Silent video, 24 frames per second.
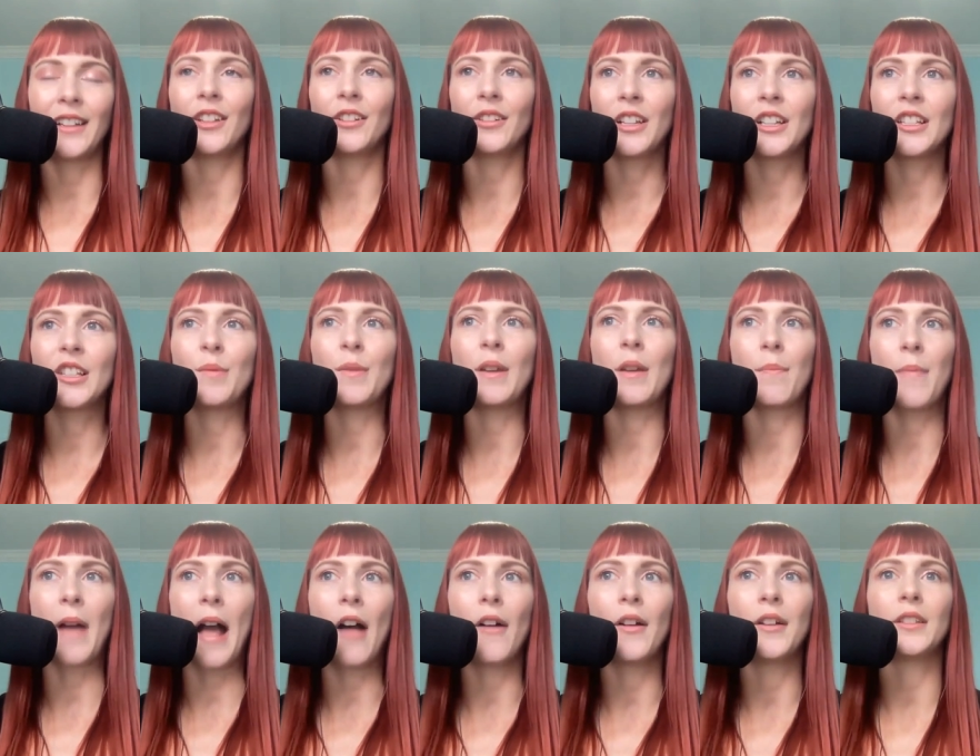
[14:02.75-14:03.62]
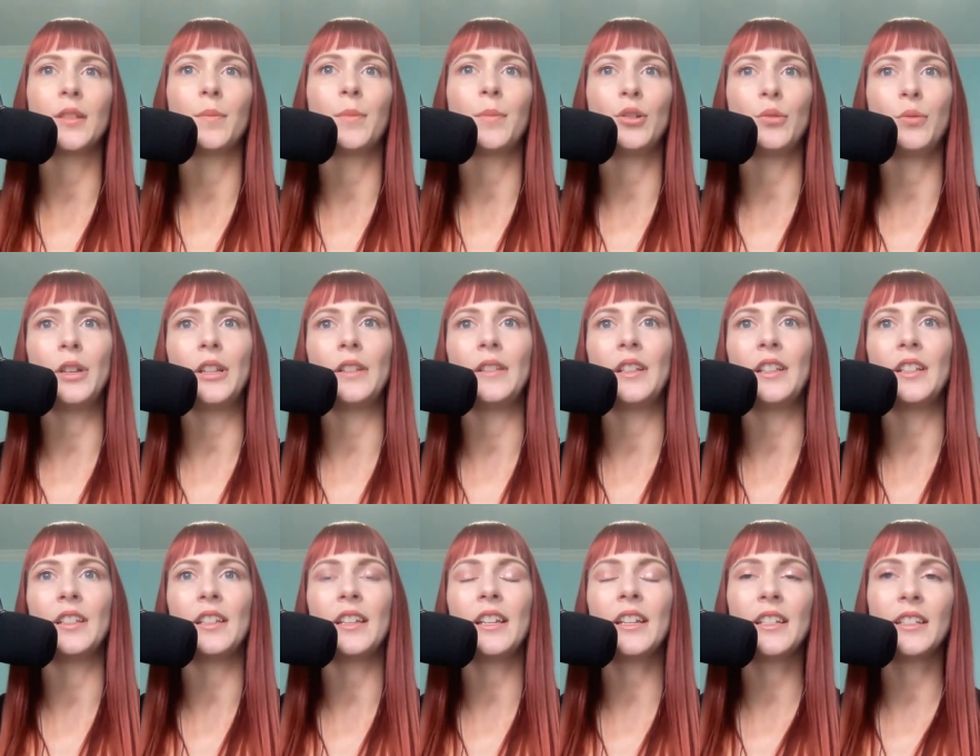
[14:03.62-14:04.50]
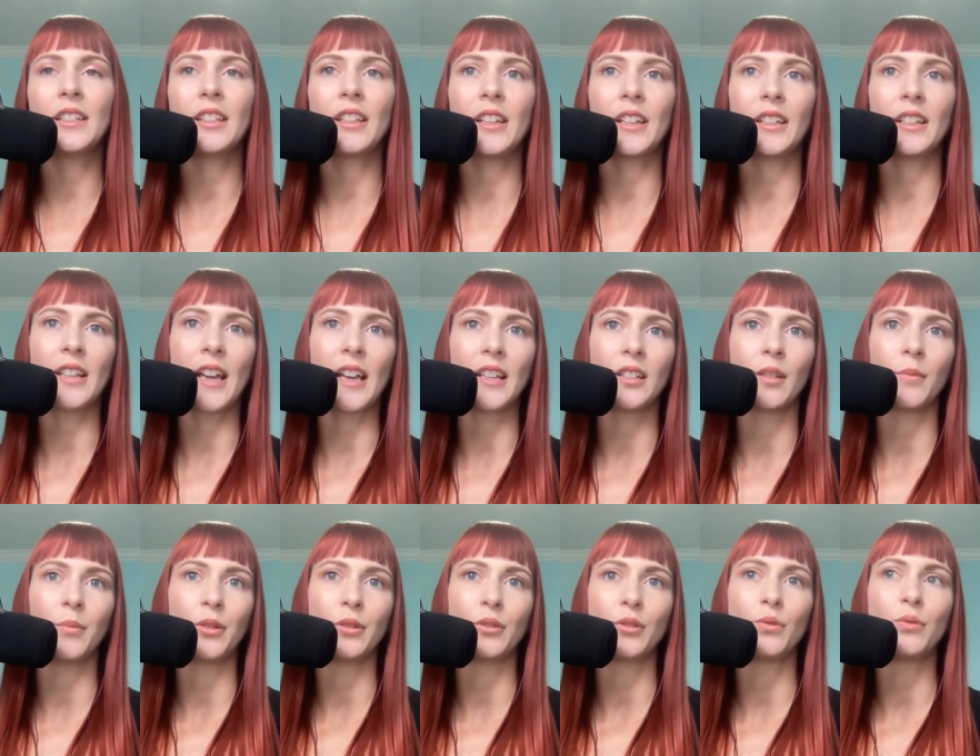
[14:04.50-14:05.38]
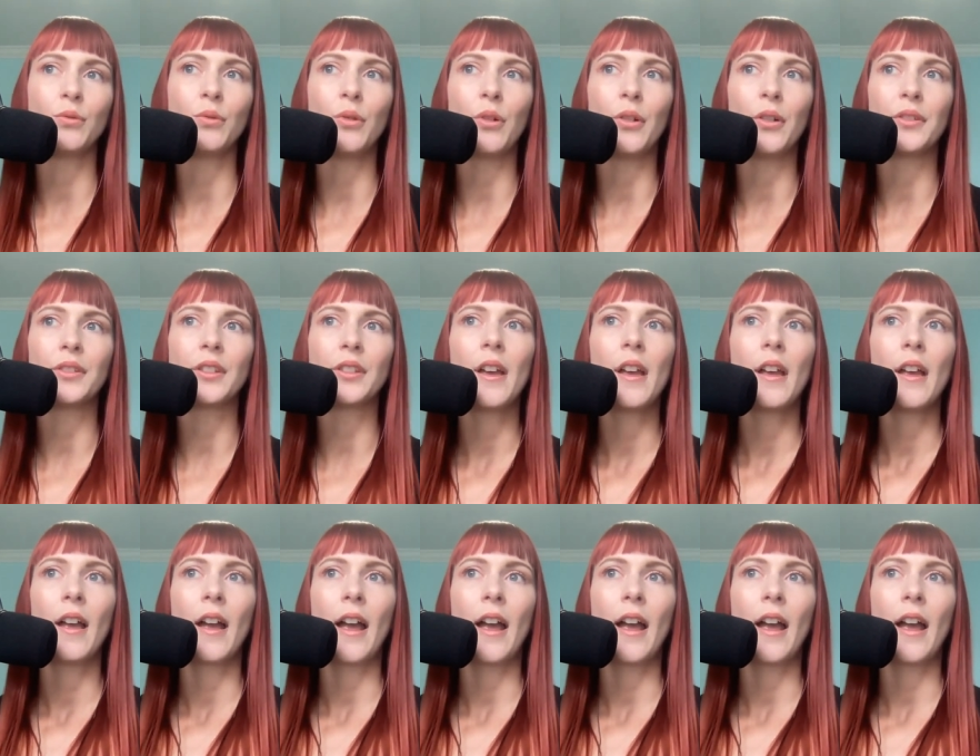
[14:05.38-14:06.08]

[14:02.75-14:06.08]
there needs to be a balance between these easily accessible tools